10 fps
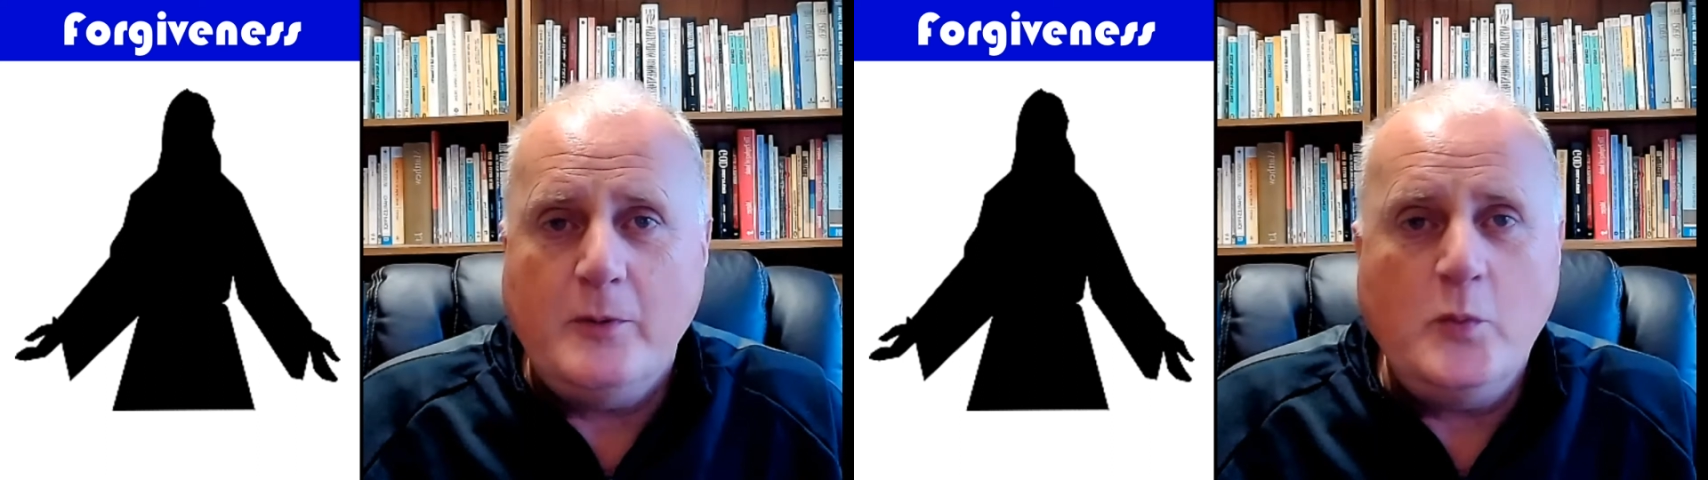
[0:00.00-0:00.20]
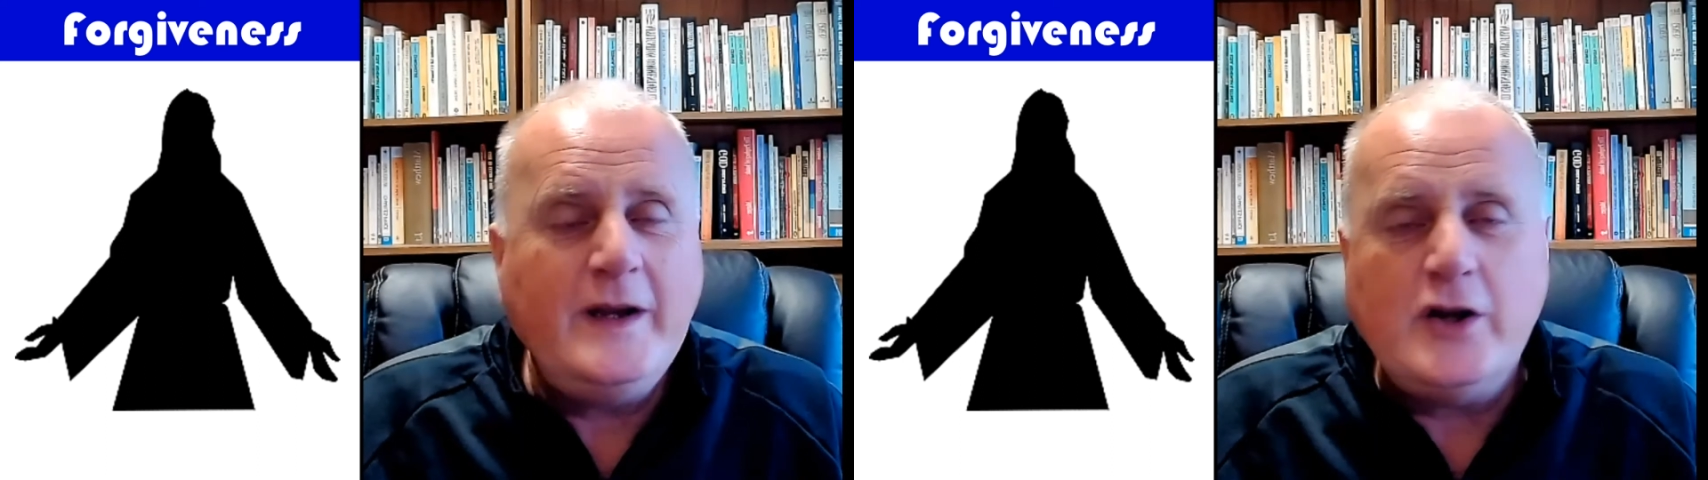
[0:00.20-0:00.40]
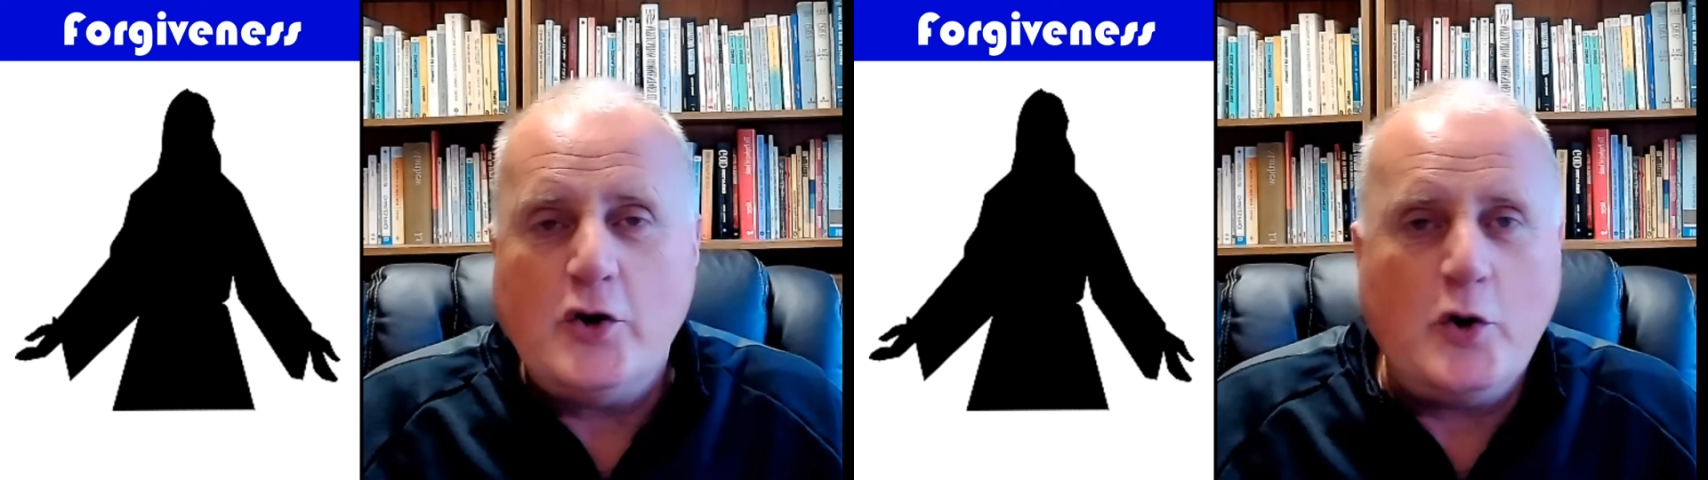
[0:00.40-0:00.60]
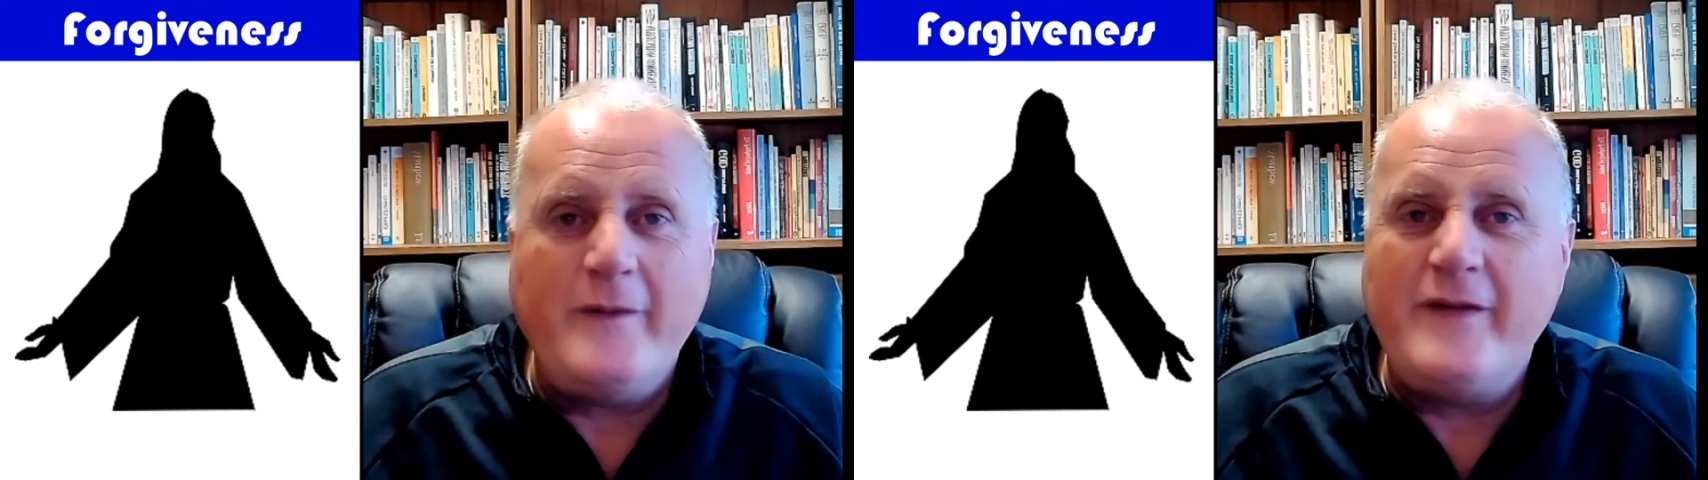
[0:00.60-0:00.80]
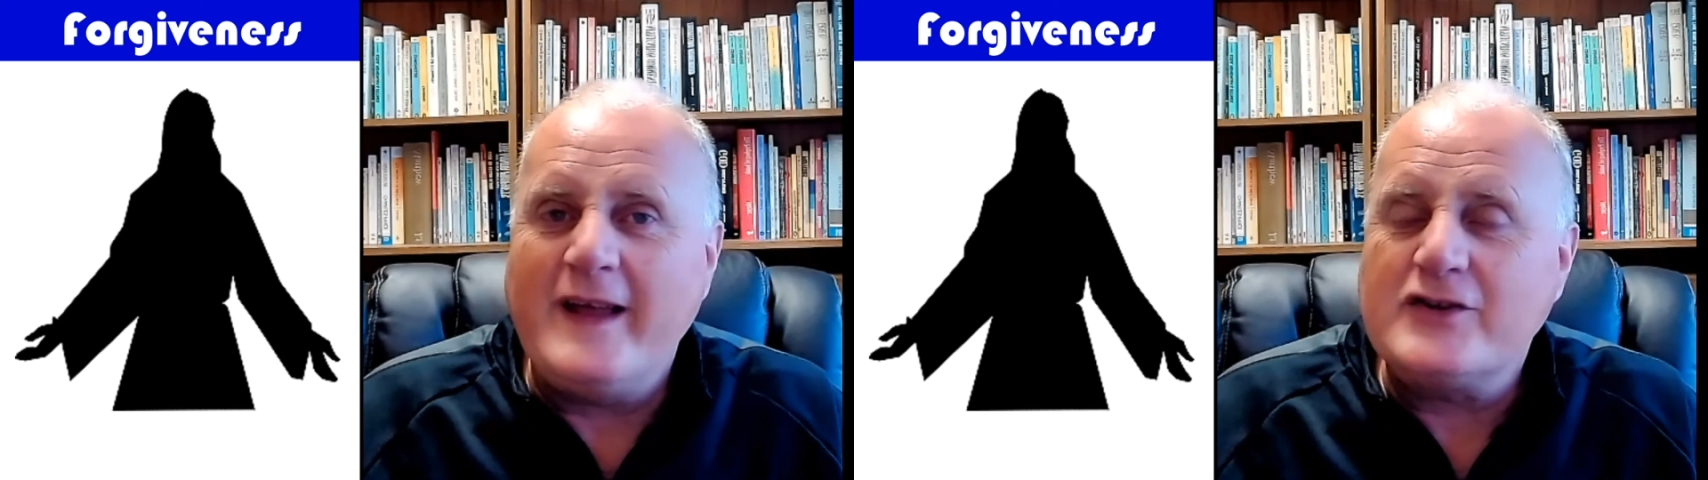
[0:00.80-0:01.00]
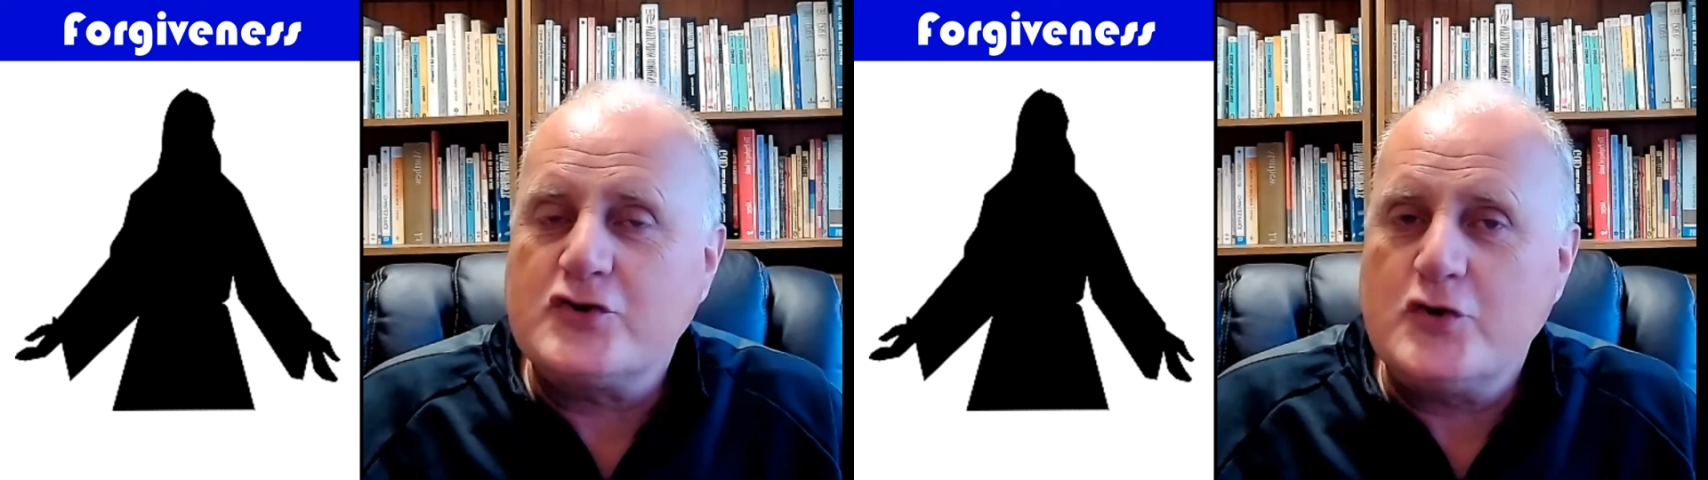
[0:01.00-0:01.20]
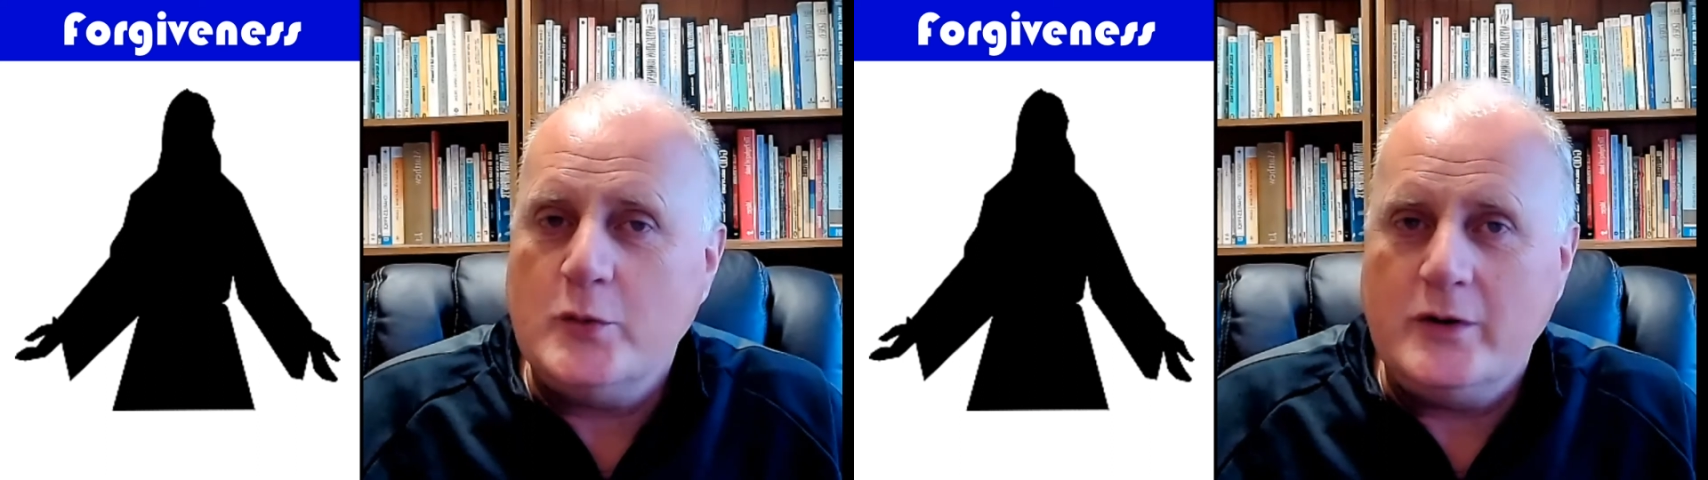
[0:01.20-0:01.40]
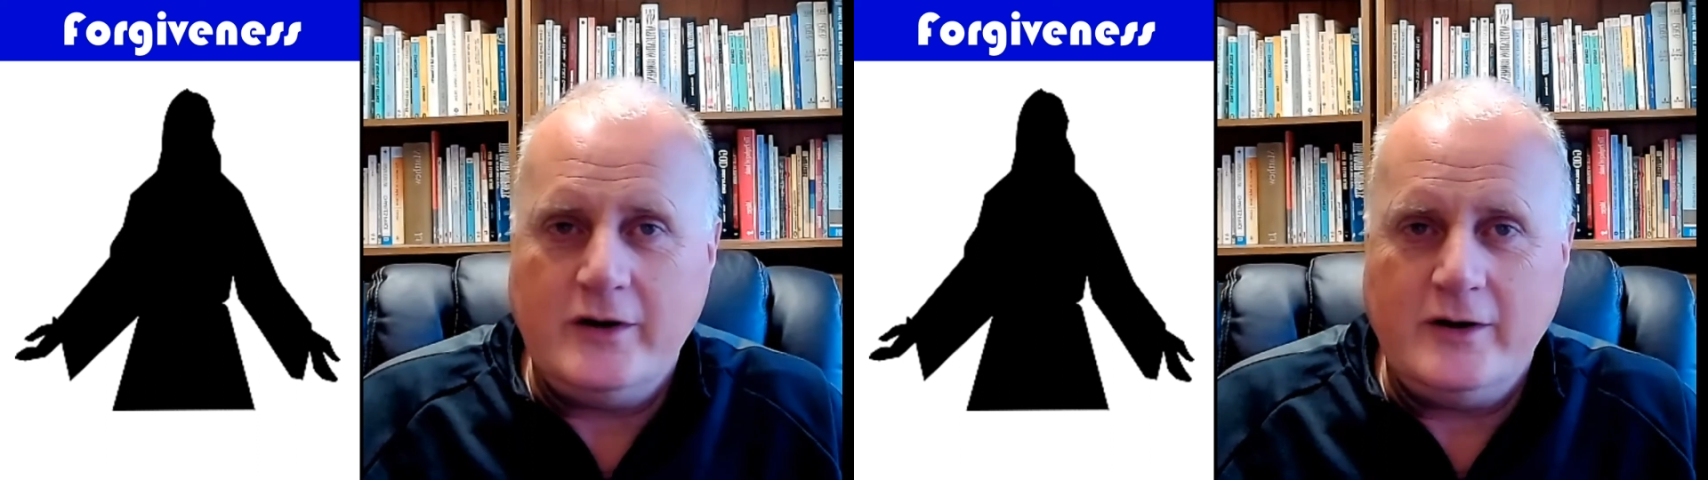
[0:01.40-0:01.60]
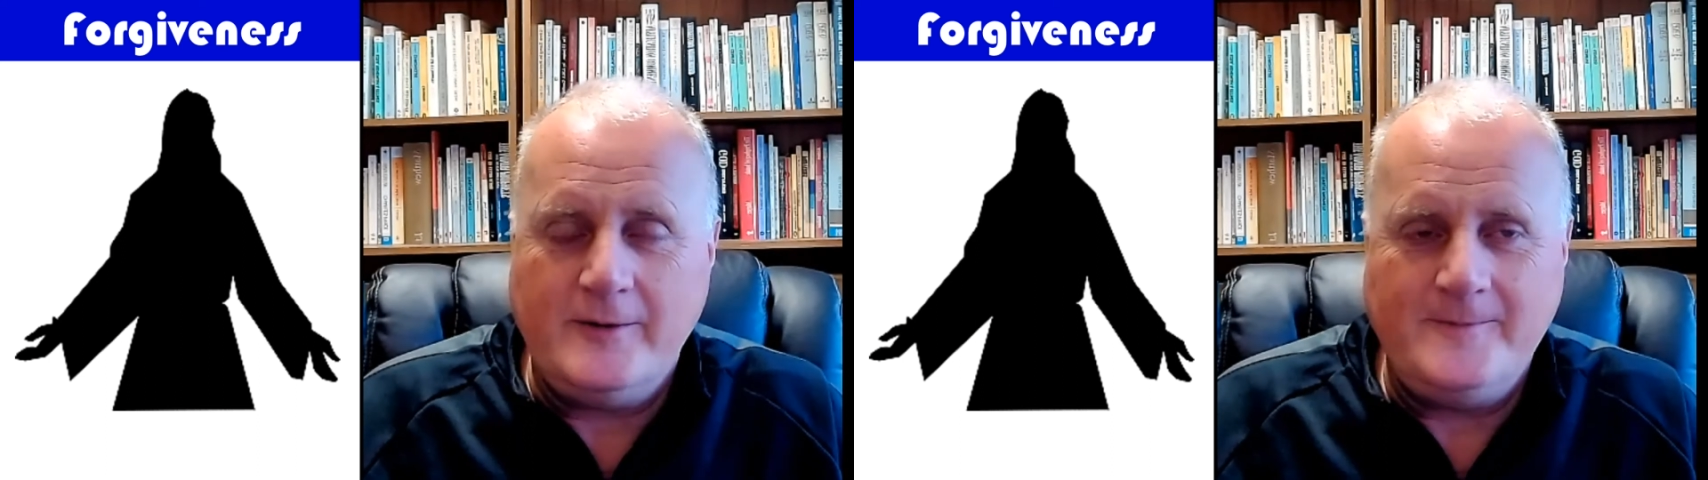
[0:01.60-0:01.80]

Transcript: we don't know if that's true or not."